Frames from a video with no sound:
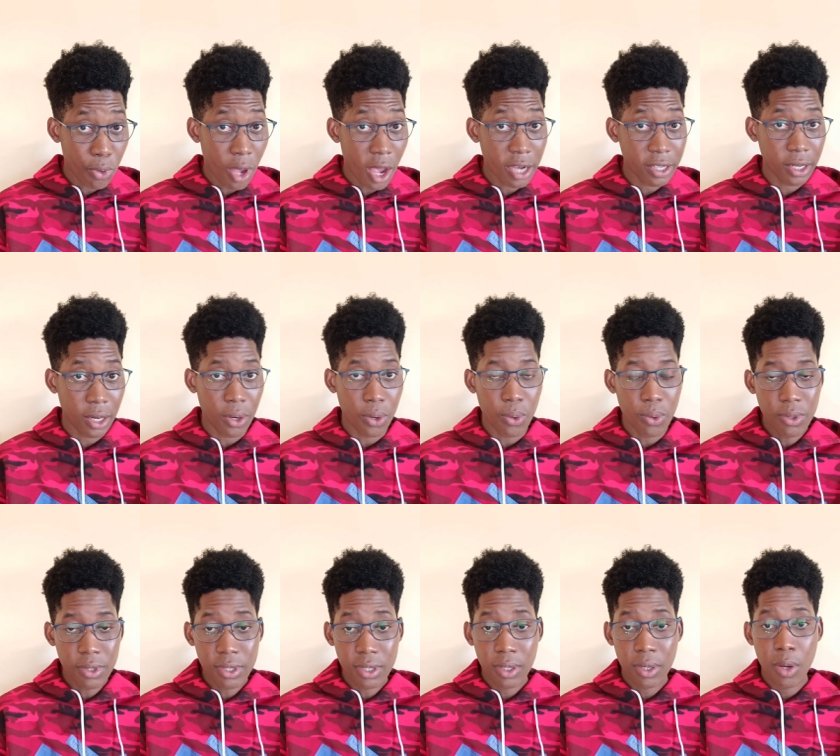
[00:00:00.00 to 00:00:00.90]
you actually
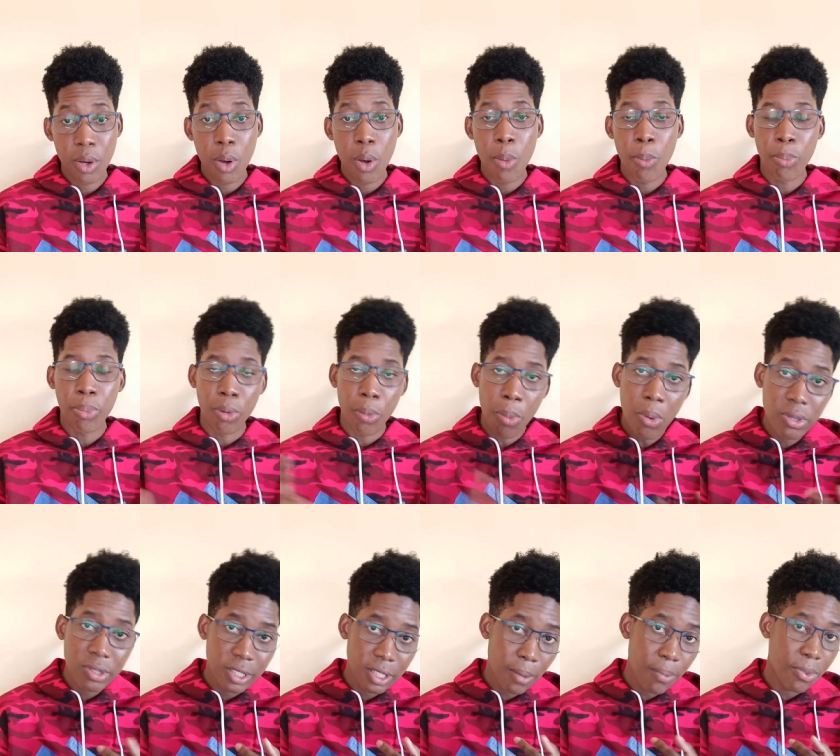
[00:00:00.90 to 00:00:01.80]
use,
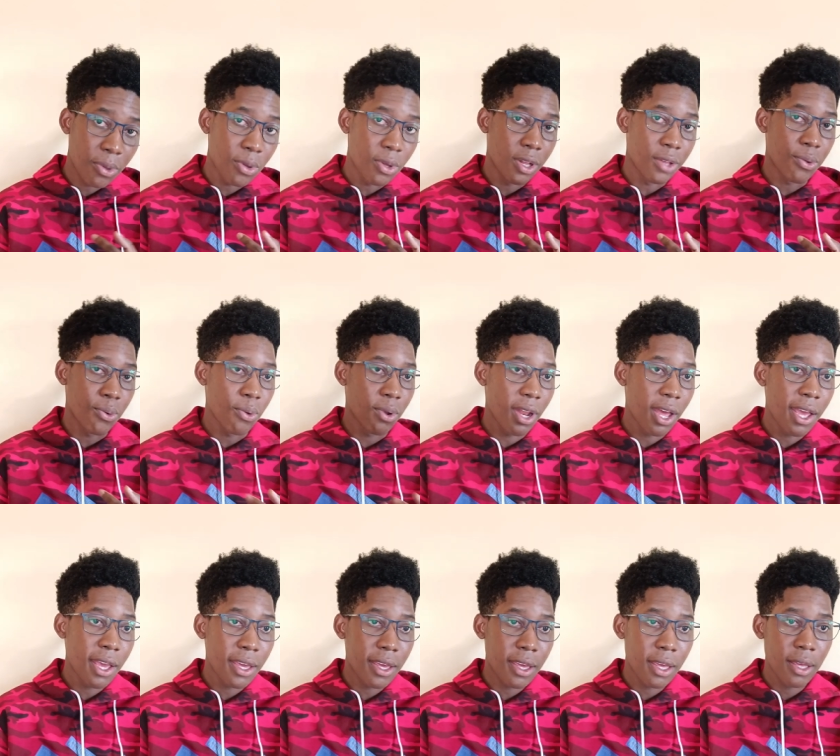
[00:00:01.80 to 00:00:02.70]
promote something that you
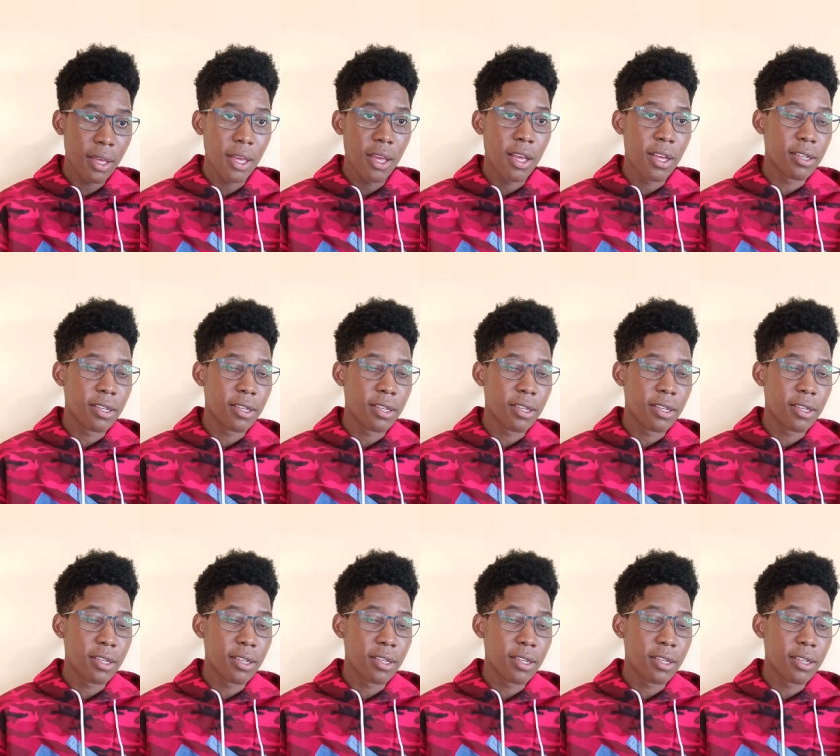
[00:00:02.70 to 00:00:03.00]
like,